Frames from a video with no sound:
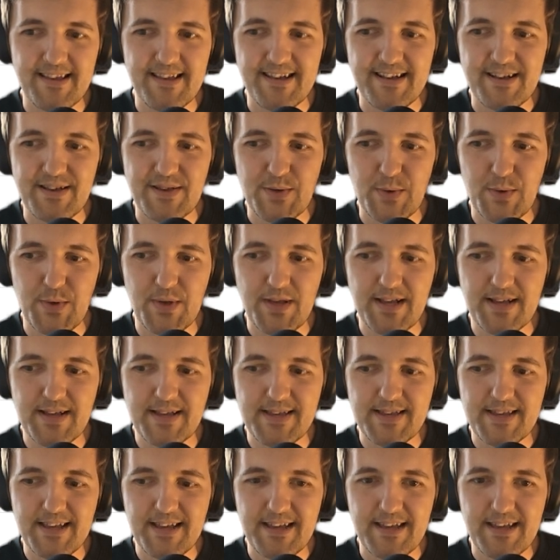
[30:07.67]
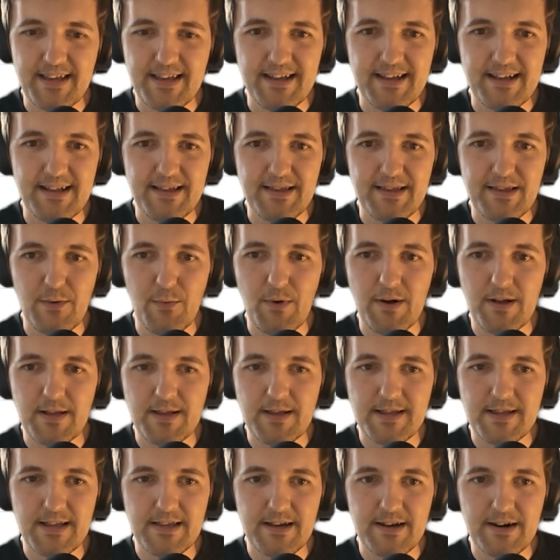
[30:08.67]
so you can see the ones
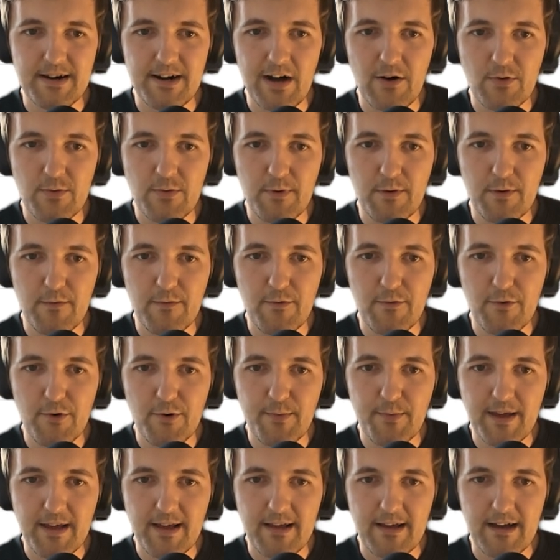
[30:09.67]
that are outperforming.